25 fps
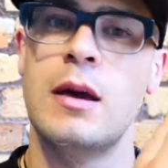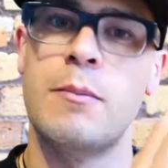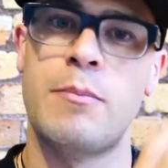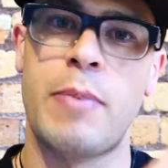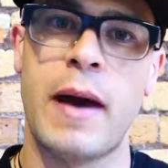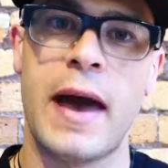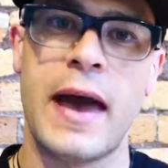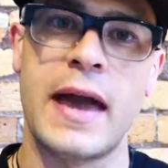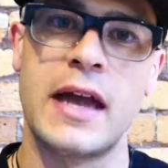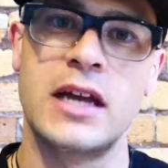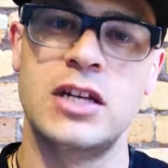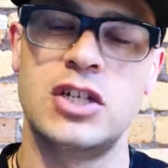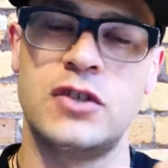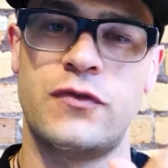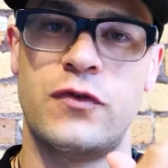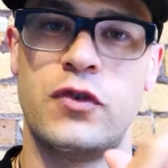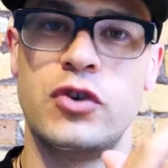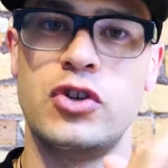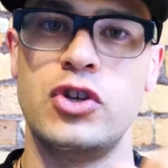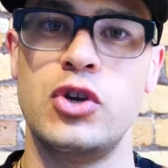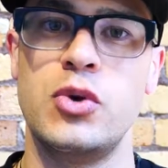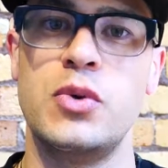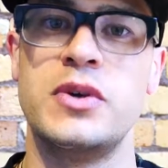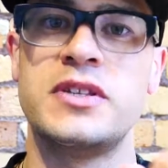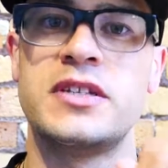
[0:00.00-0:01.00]
page for
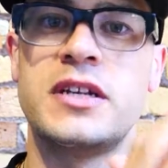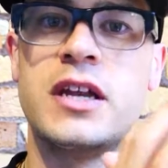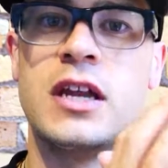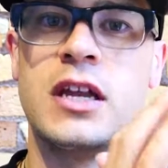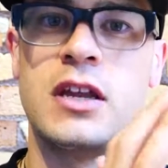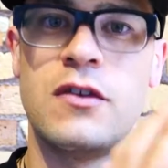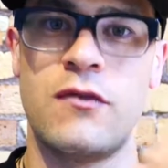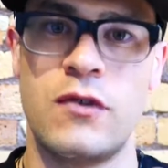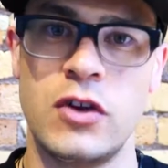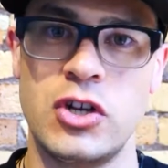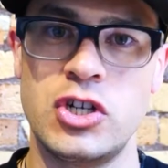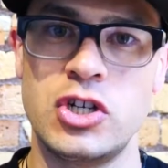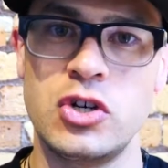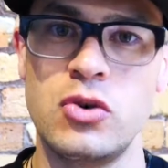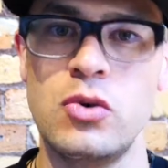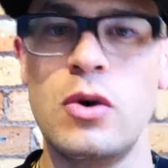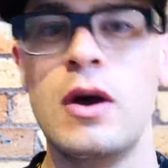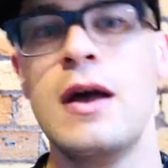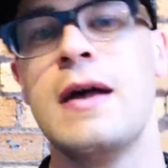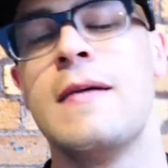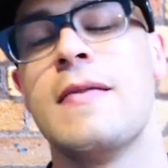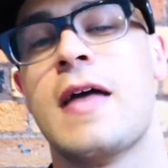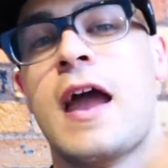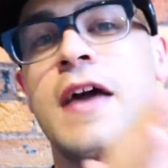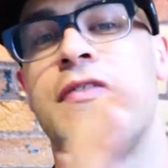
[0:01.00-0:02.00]
you as an individual
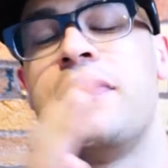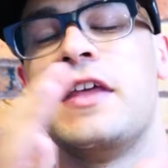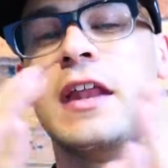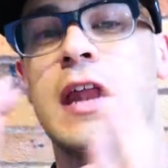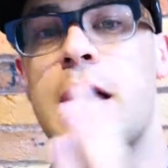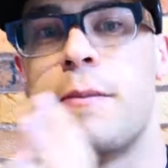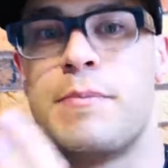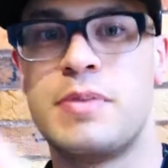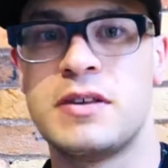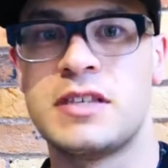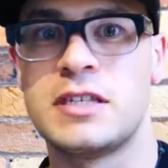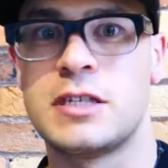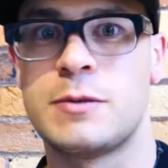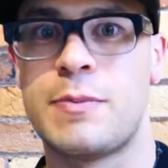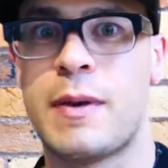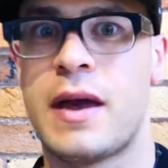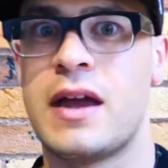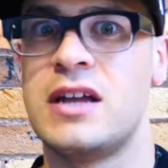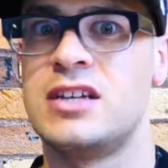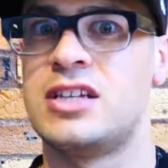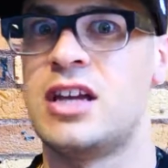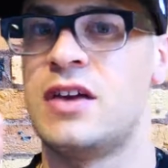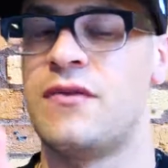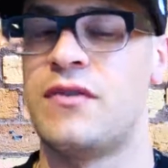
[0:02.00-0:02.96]
and then a business page